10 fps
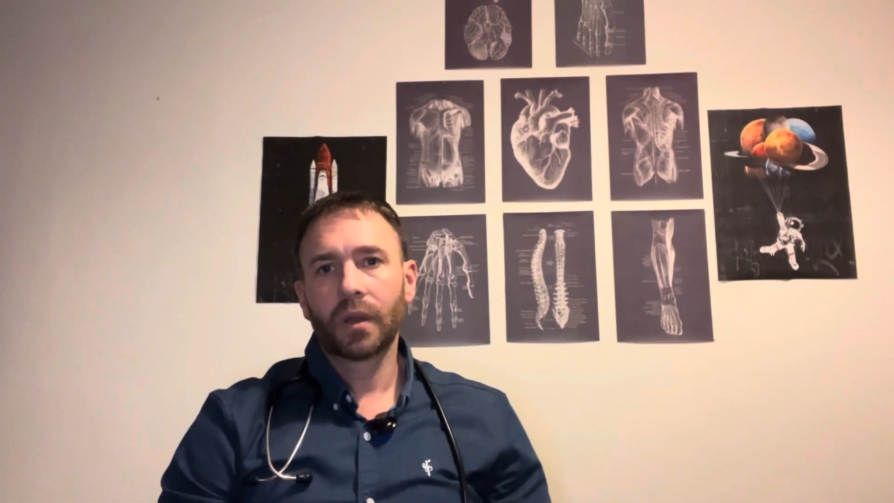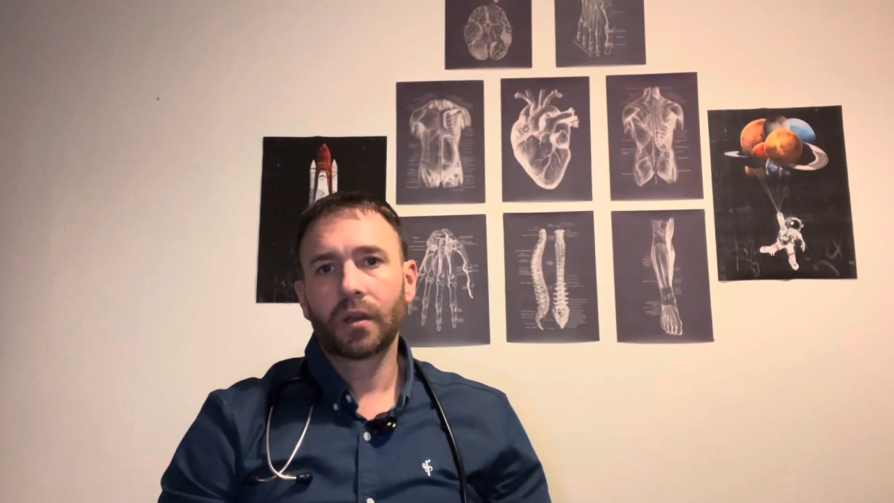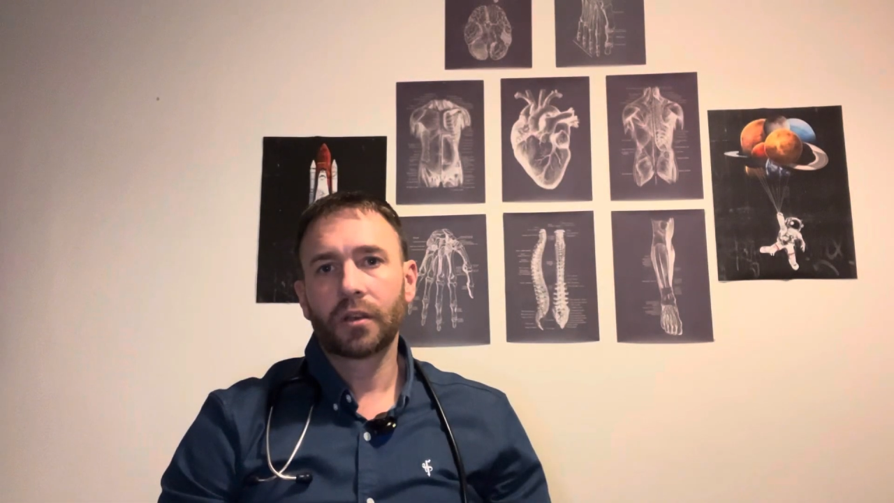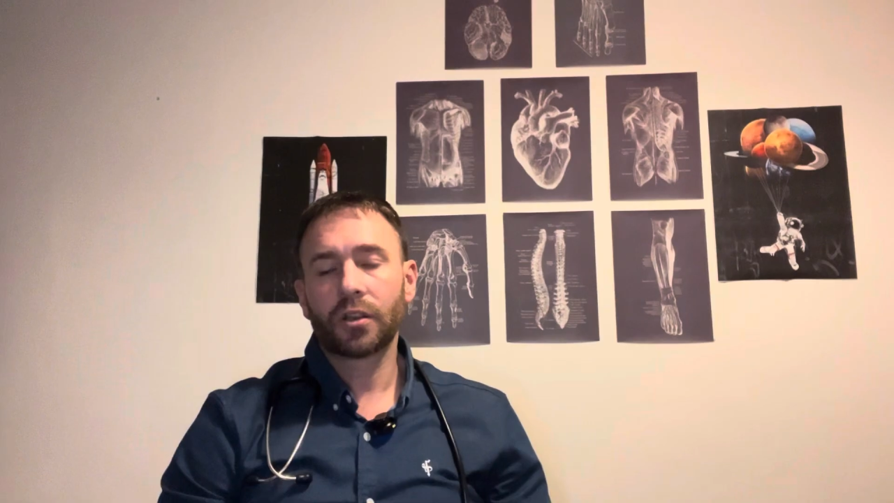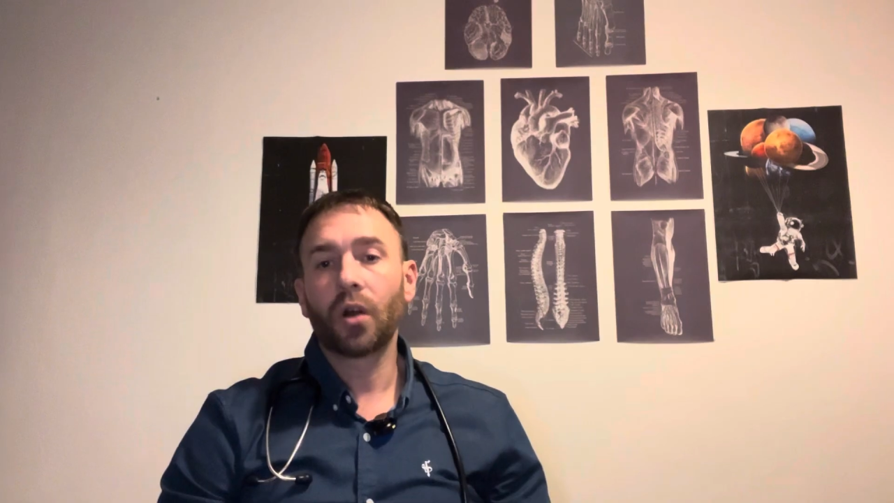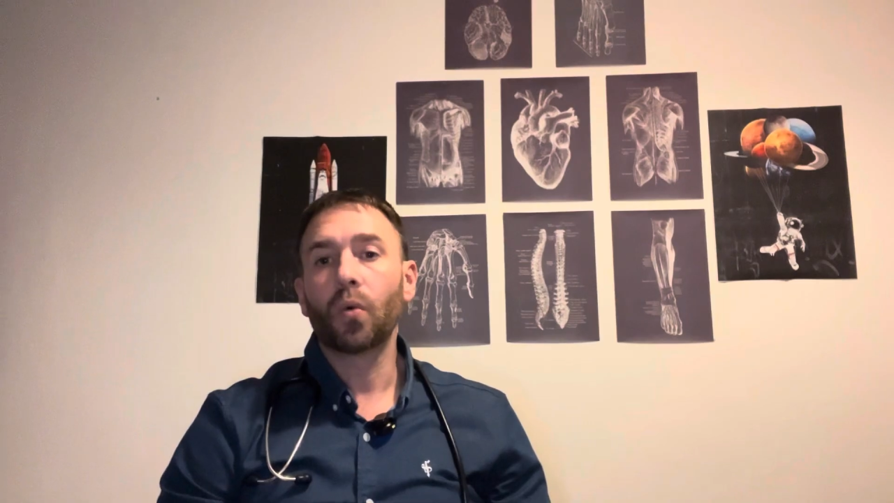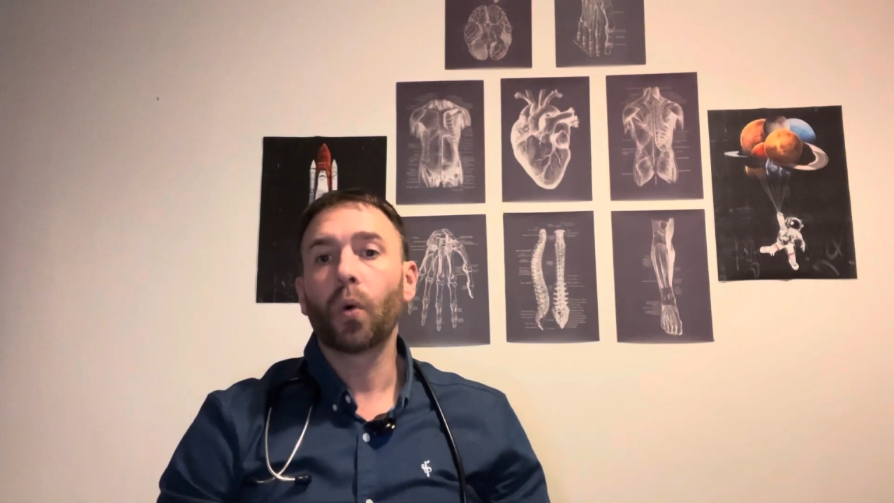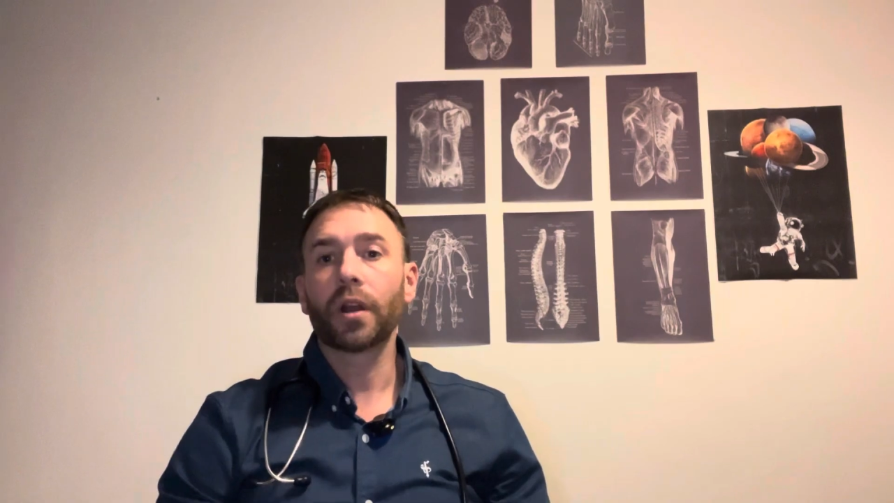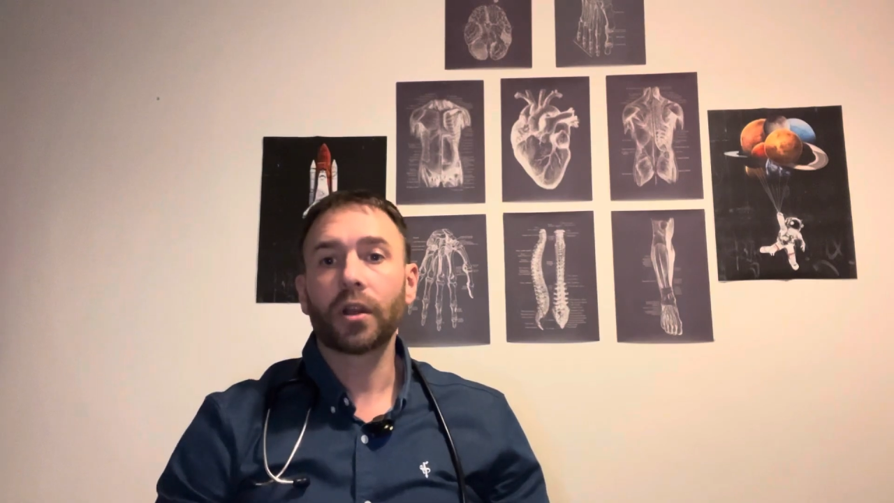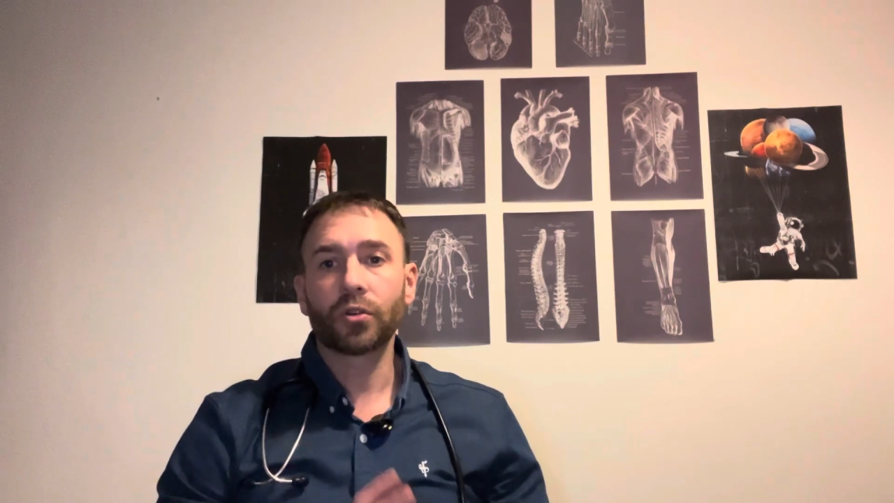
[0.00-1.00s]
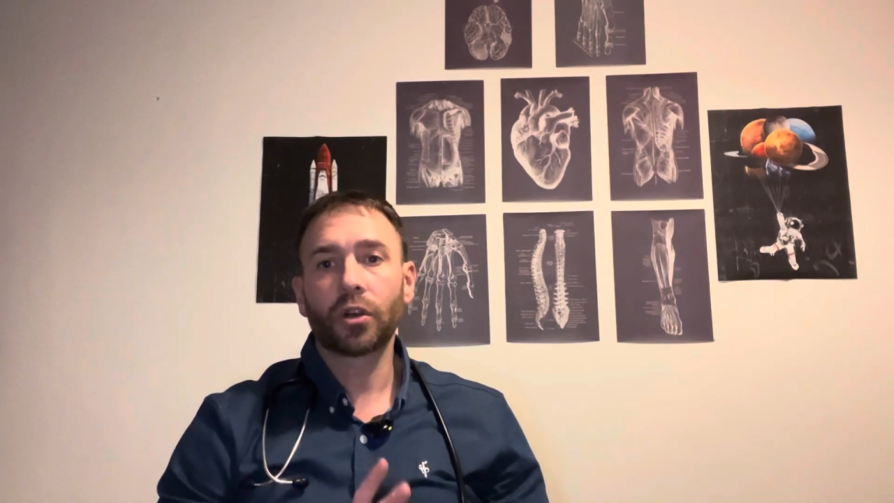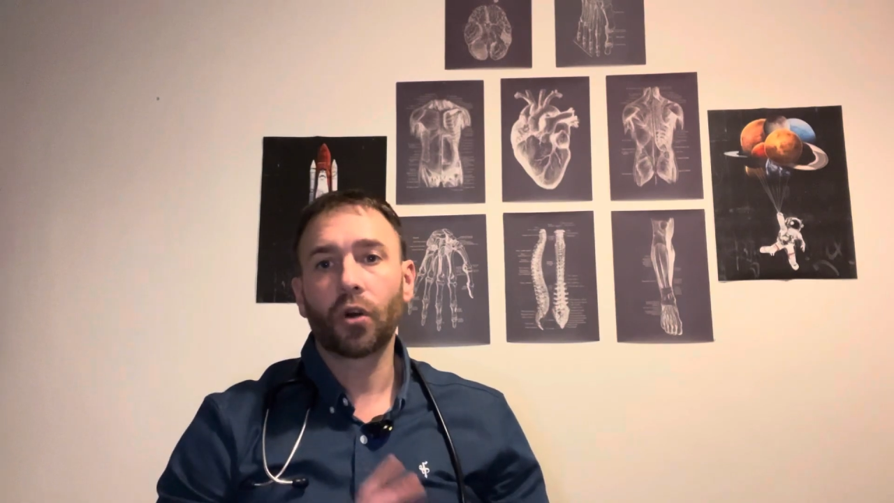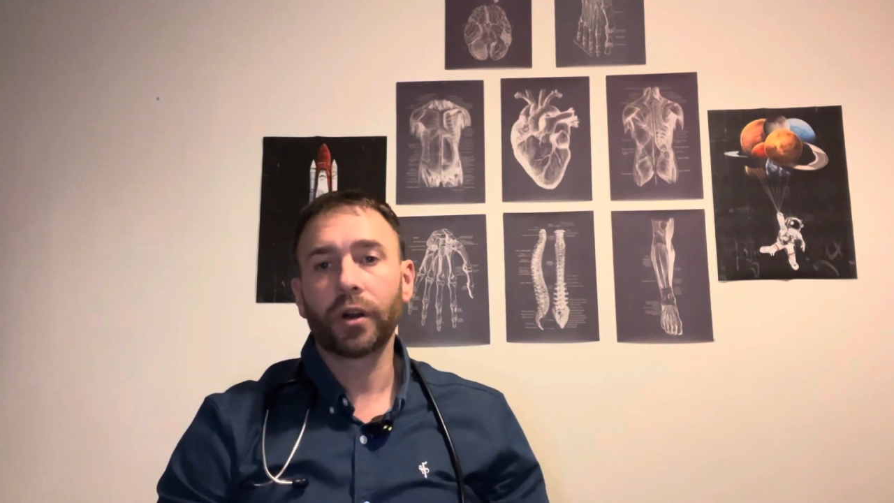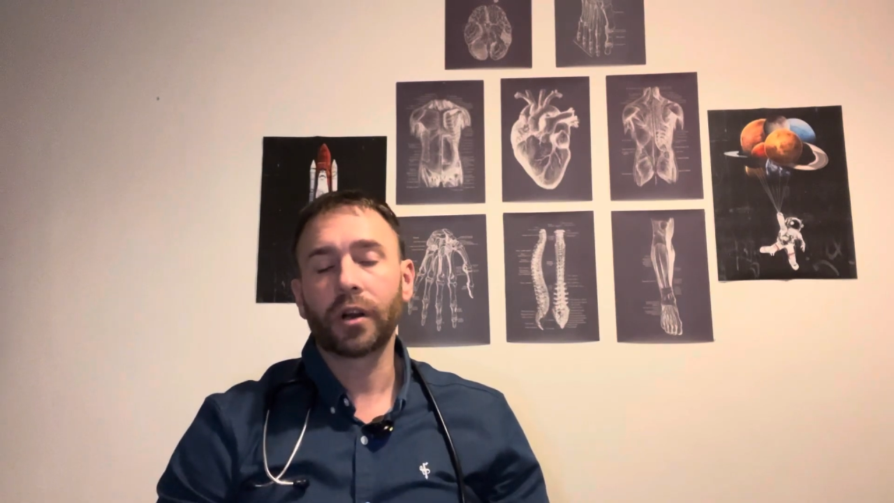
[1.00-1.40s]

So one of those coronary